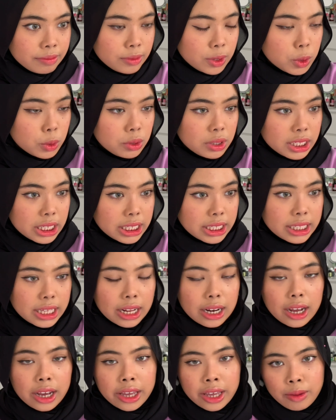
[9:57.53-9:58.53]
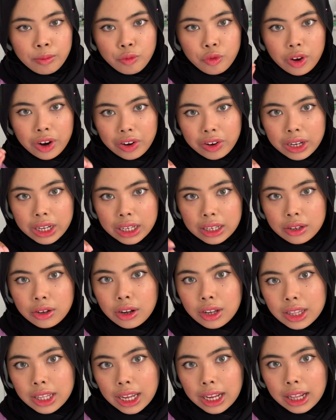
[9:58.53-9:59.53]
notice that I am wearing
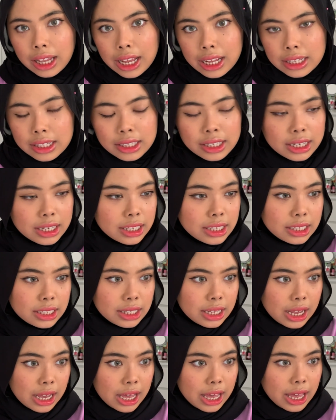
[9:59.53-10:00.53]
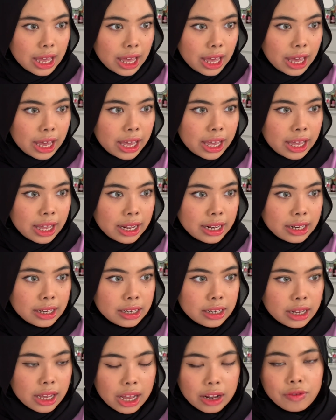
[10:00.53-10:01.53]
contact lenses.
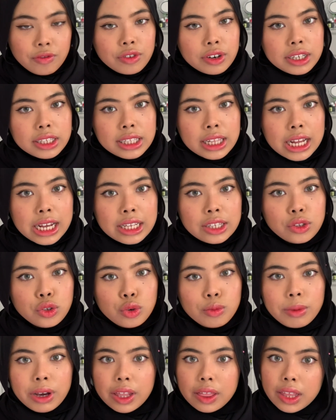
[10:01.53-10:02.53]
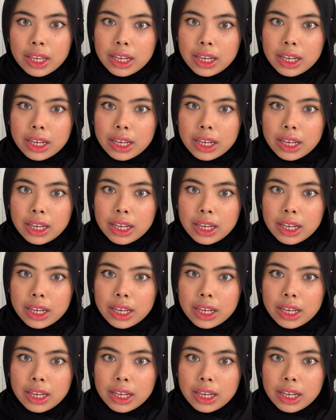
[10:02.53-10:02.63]
And at first glance, you might